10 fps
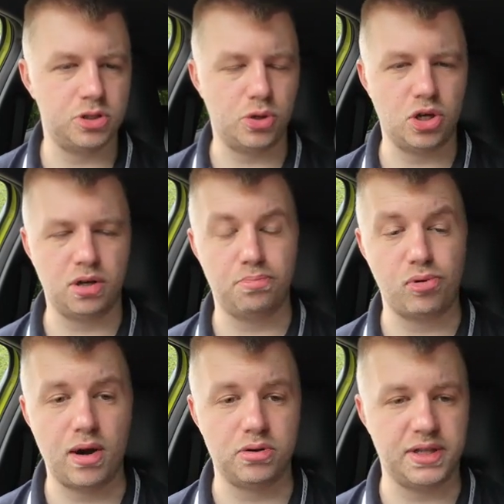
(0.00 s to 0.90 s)
So you can
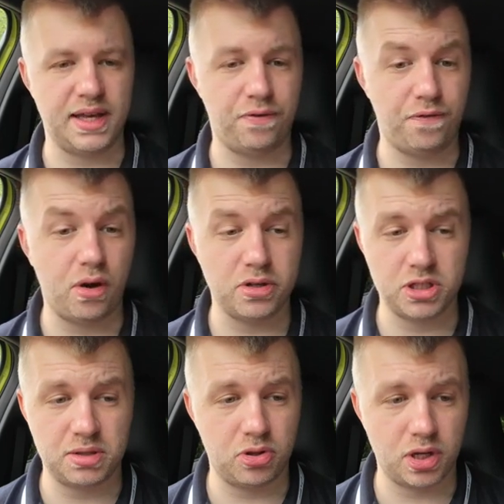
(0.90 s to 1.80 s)
browse the file
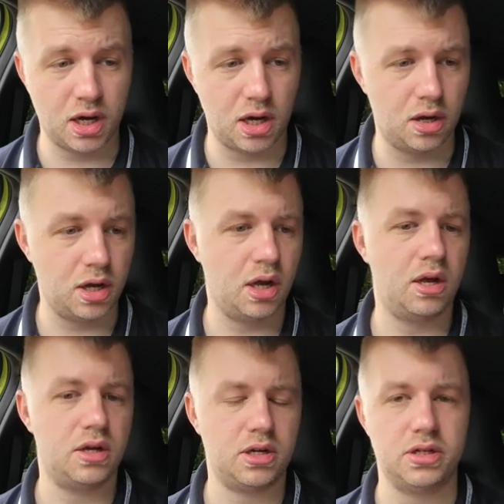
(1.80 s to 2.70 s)
system on the car
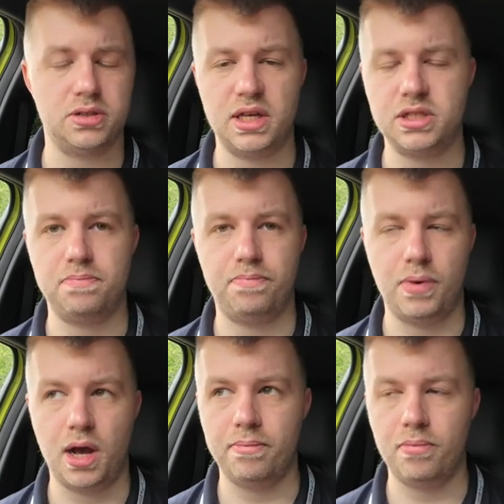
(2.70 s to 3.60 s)
because this
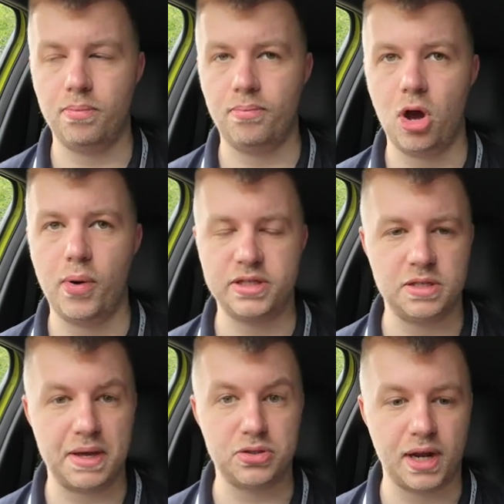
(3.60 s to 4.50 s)
OS is
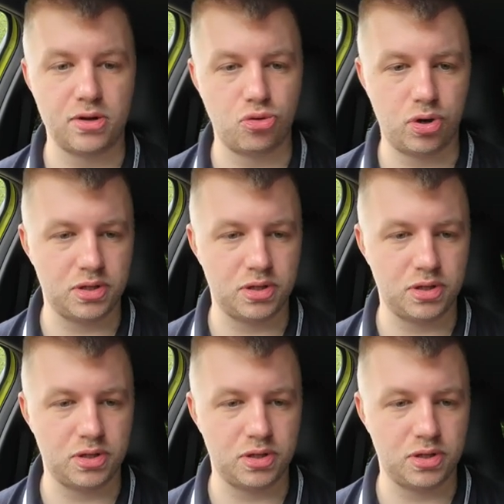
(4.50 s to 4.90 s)
based on Android.